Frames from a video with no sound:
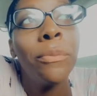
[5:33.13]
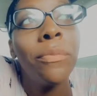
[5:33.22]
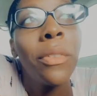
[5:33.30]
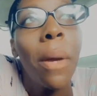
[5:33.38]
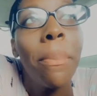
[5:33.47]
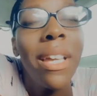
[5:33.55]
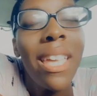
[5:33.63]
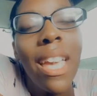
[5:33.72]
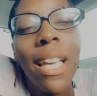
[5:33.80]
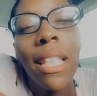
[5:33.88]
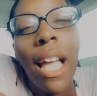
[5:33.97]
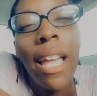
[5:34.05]
But yeah,
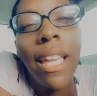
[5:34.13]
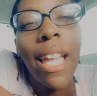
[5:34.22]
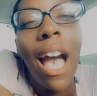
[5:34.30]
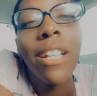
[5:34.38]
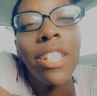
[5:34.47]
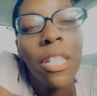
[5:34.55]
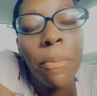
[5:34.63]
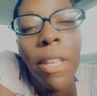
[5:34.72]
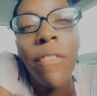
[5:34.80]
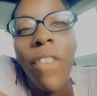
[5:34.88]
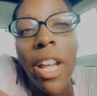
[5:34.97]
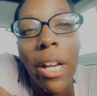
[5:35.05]
like y'all just be
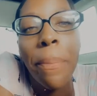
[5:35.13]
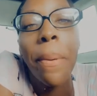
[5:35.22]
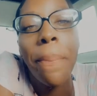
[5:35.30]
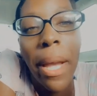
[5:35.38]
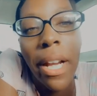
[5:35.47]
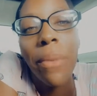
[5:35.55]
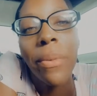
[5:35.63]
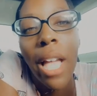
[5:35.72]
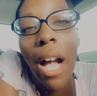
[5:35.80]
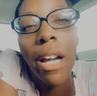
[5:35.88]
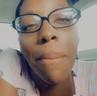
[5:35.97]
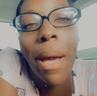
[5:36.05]
very prepared when y'all
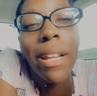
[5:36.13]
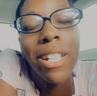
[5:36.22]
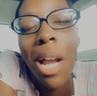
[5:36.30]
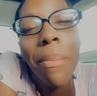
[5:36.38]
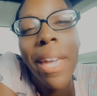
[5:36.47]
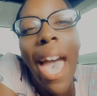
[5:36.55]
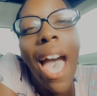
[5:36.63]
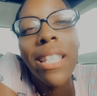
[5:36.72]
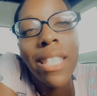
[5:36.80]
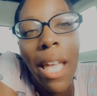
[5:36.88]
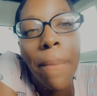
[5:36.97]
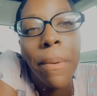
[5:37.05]
come out here. Don't be
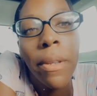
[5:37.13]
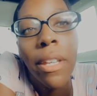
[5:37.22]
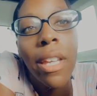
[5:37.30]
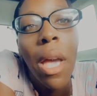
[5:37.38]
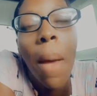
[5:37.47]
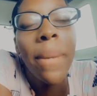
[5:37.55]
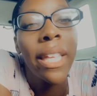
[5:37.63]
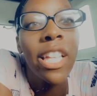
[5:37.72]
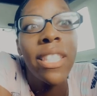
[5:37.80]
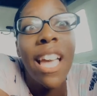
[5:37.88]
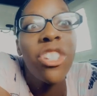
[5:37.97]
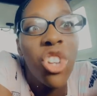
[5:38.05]
half-stepping, because
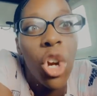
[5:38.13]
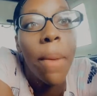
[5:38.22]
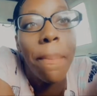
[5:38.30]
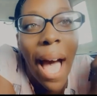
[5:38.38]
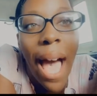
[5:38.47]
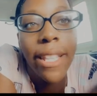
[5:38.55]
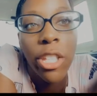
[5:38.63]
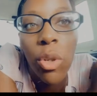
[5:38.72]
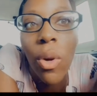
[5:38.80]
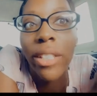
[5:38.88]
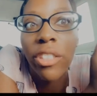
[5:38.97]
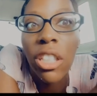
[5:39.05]
that's your body. You
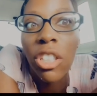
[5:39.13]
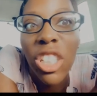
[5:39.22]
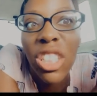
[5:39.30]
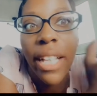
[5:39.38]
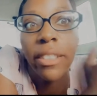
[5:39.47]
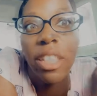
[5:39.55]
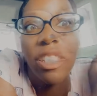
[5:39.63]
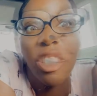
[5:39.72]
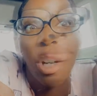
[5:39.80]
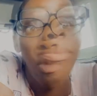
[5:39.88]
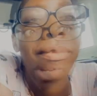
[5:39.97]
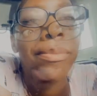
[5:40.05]
gonna have to look like this the
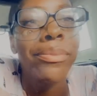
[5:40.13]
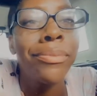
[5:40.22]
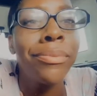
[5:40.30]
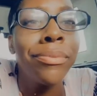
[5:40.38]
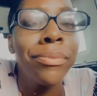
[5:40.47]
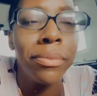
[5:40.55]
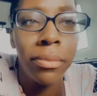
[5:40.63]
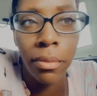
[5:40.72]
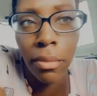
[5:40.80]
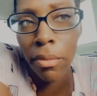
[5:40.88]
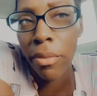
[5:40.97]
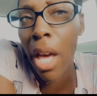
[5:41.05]
rest of your
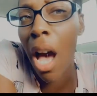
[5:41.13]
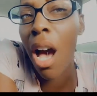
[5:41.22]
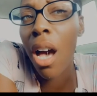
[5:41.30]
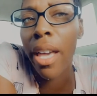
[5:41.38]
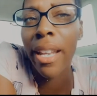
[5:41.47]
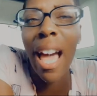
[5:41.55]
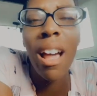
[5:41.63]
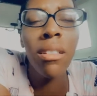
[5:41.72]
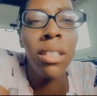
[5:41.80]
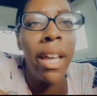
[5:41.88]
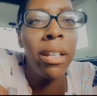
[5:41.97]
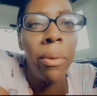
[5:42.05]
life. Y'all, and I don't
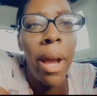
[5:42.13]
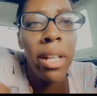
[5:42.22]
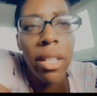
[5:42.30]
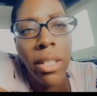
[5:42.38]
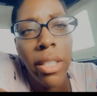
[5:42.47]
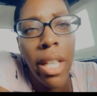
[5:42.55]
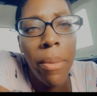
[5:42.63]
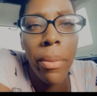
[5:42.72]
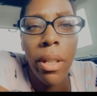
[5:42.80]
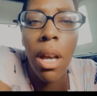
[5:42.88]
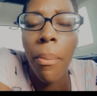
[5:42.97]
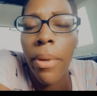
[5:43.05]
like riding
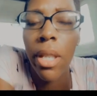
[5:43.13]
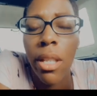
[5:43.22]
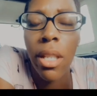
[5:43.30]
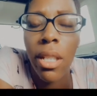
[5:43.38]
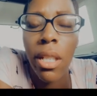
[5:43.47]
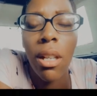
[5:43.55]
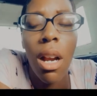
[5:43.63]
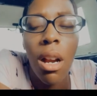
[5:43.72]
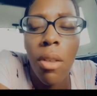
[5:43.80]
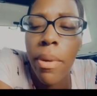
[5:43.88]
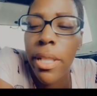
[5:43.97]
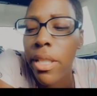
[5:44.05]
in the car
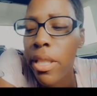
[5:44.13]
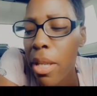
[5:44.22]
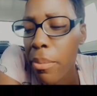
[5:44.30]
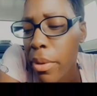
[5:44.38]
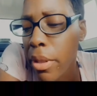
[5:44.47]
on my stomach.